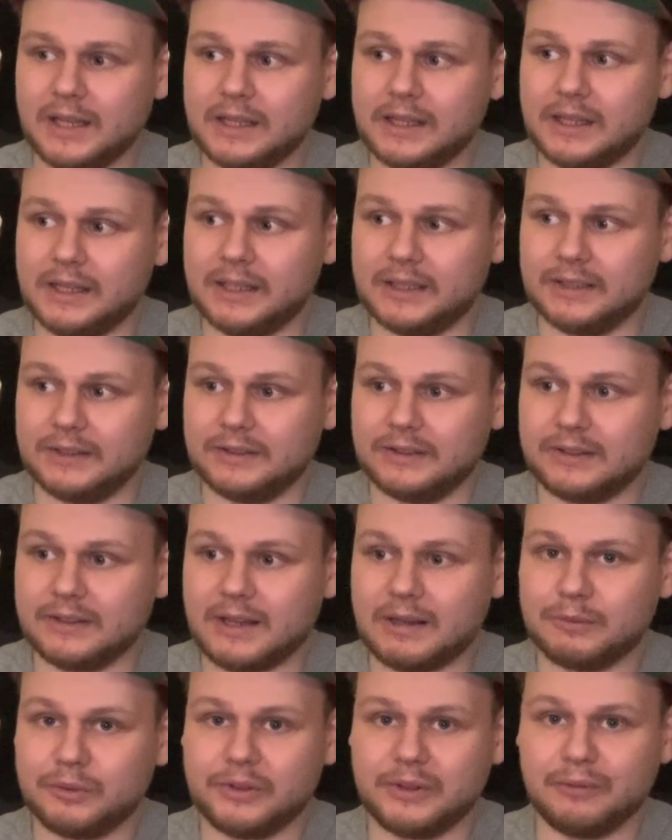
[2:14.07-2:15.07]
and
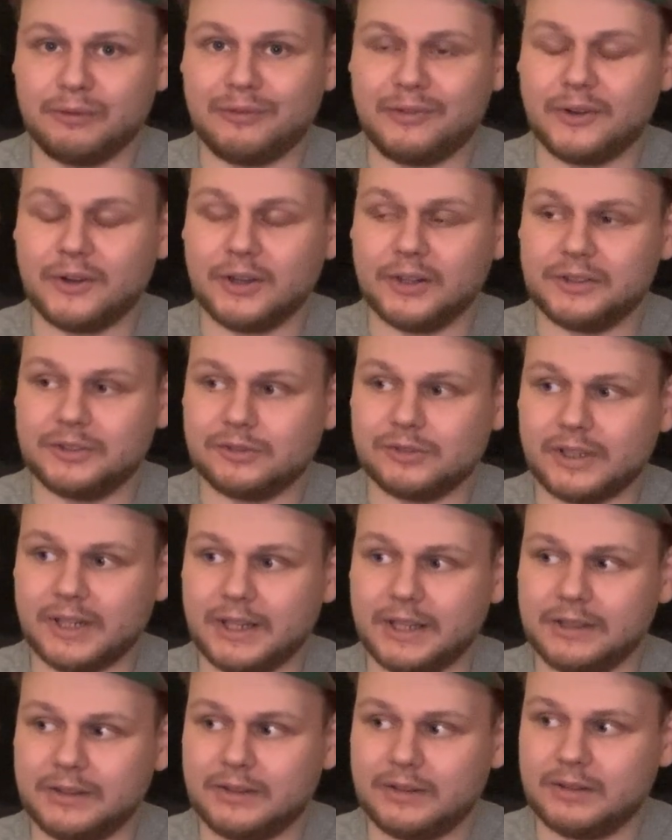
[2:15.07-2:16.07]
I was in third
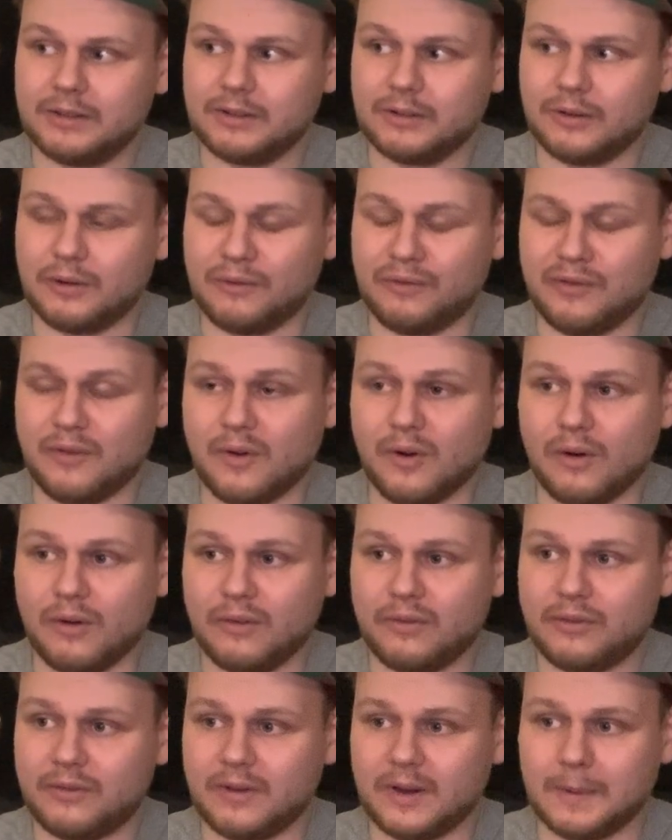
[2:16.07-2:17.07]
grade or
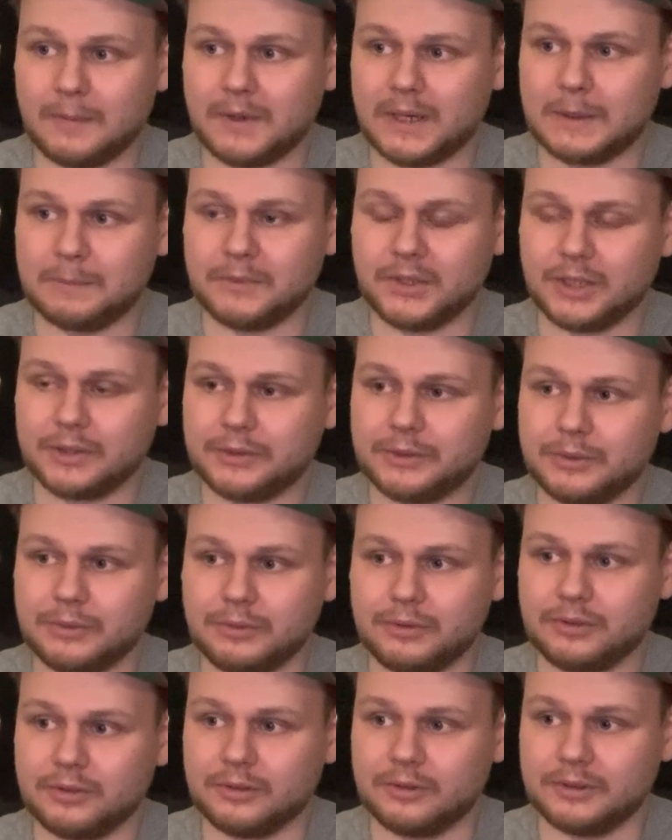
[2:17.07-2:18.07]
fourth. I'm not too
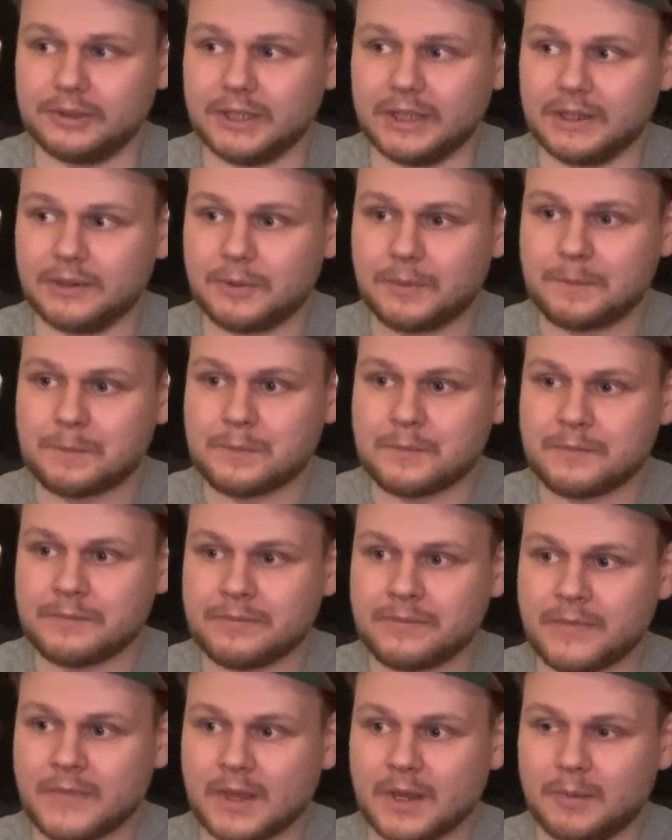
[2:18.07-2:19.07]
sure now,
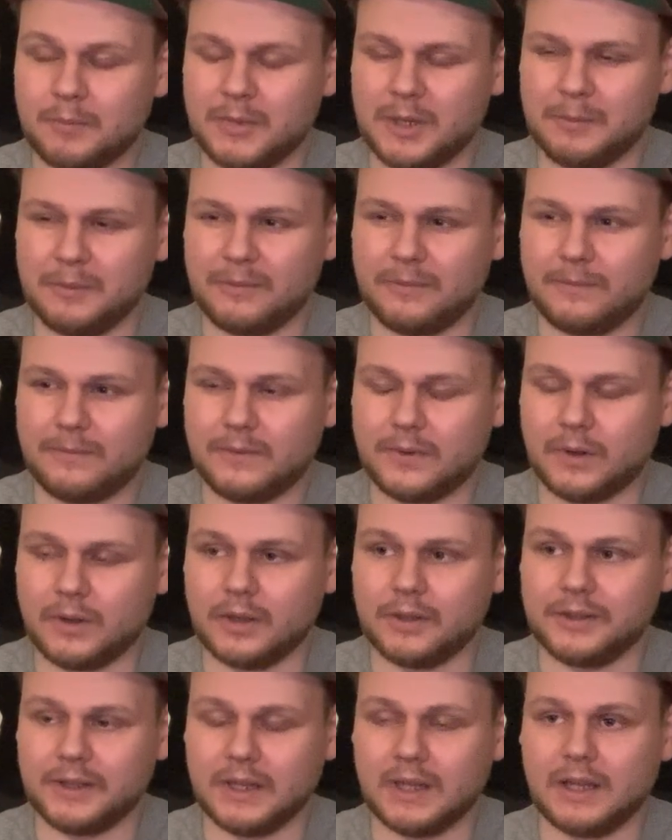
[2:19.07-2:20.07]
maybe
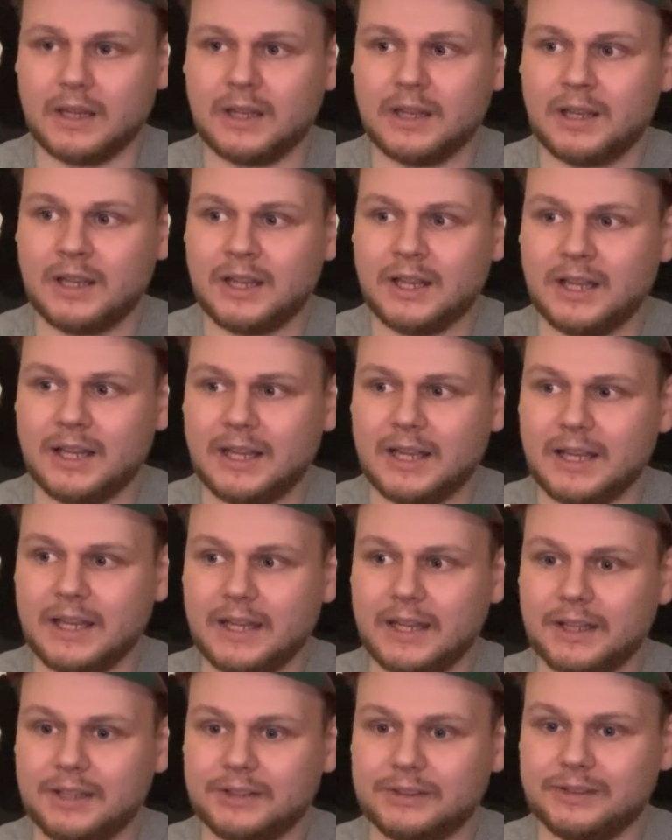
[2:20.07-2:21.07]
third, yeah,
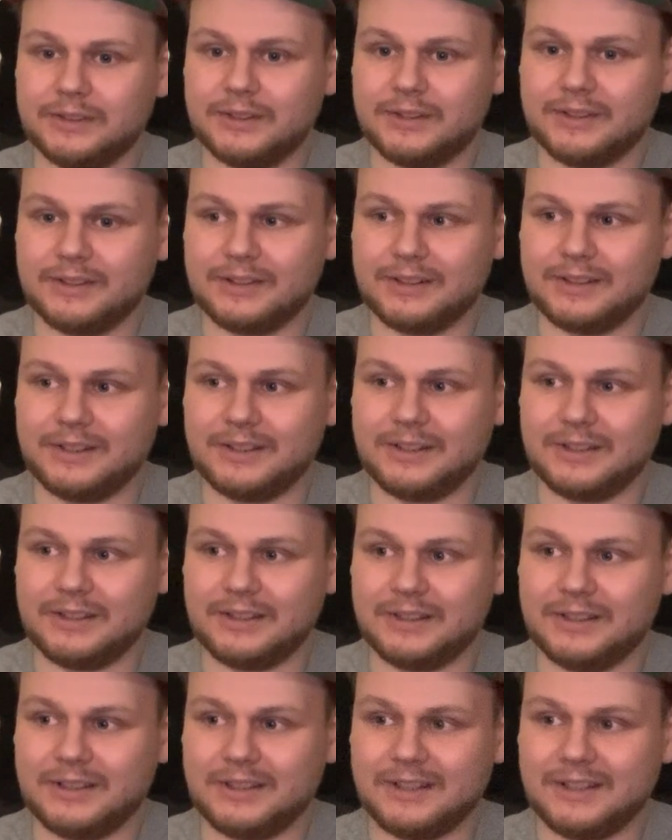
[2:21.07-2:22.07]
and
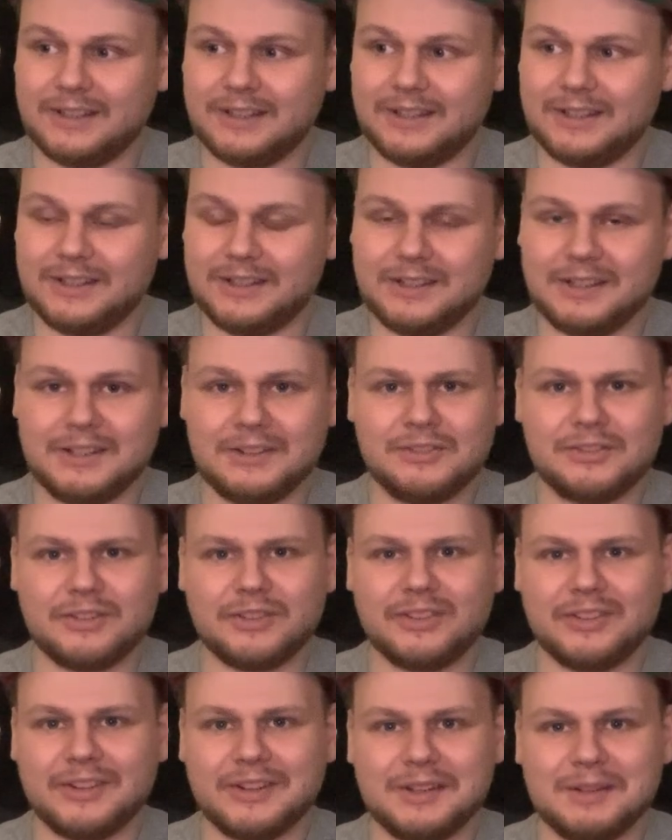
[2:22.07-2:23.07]
it
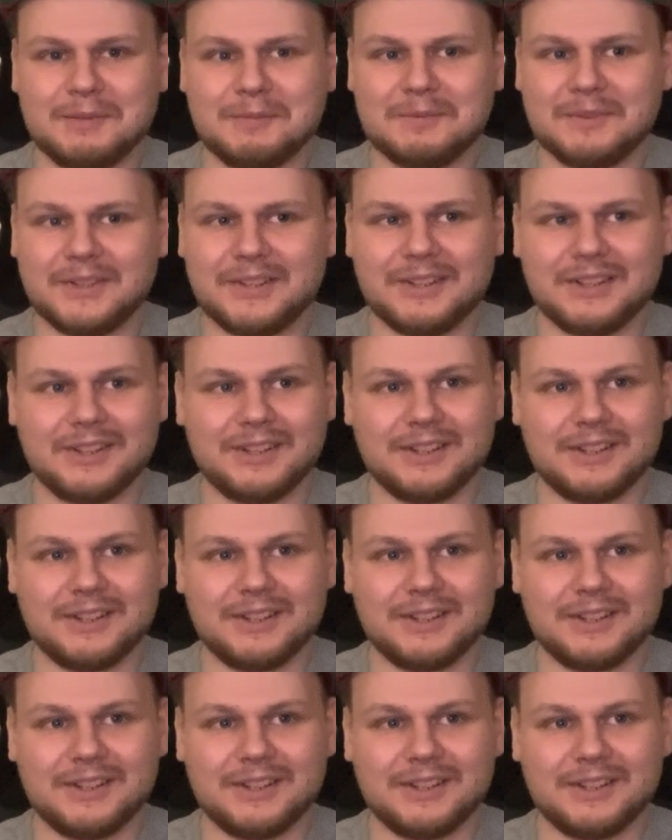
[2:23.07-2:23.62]
just seemed,